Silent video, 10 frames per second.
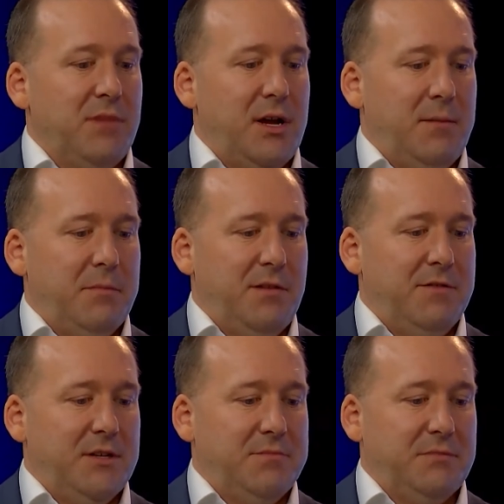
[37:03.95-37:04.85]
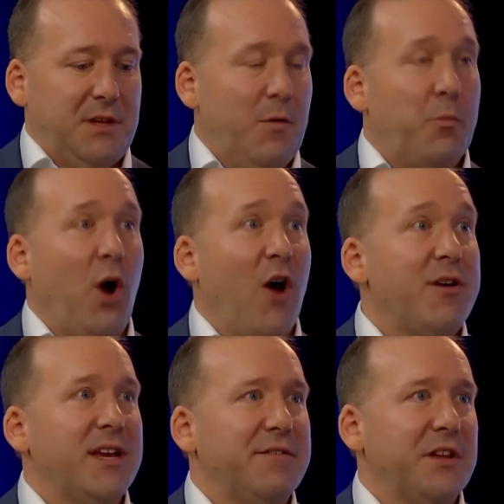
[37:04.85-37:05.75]
of a
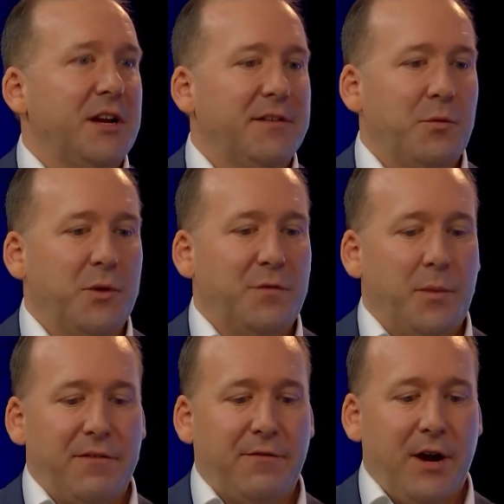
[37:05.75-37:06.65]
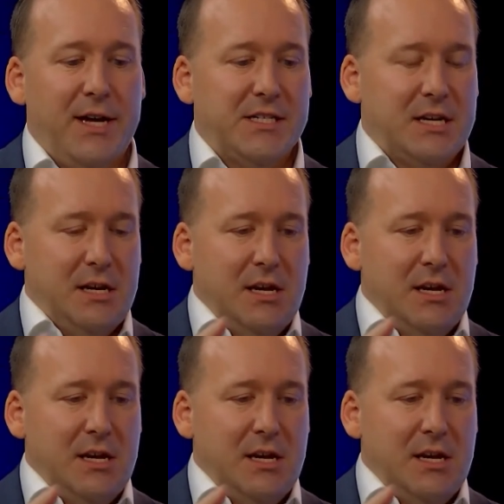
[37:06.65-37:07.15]
priority, if you like, for want of a better phrase.